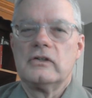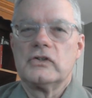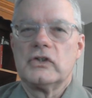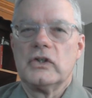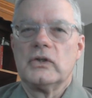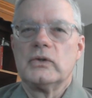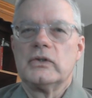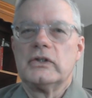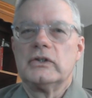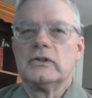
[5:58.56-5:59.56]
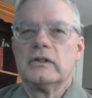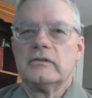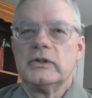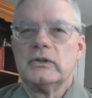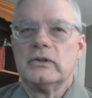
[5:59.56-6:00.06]
So the two
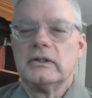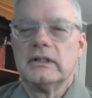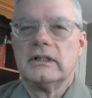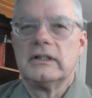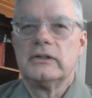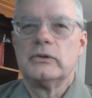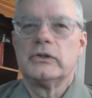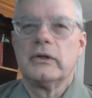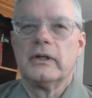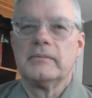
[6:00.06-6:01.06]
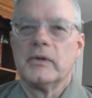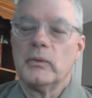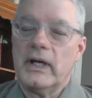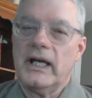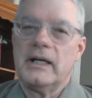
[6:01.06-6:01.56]
of you, you show him the
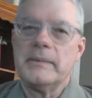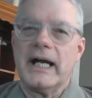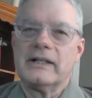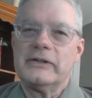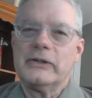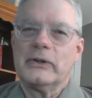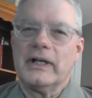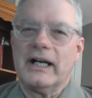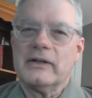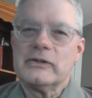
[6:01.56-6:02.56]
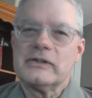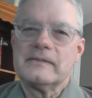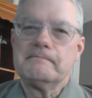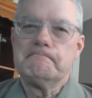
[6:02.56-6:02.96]
way back to your house.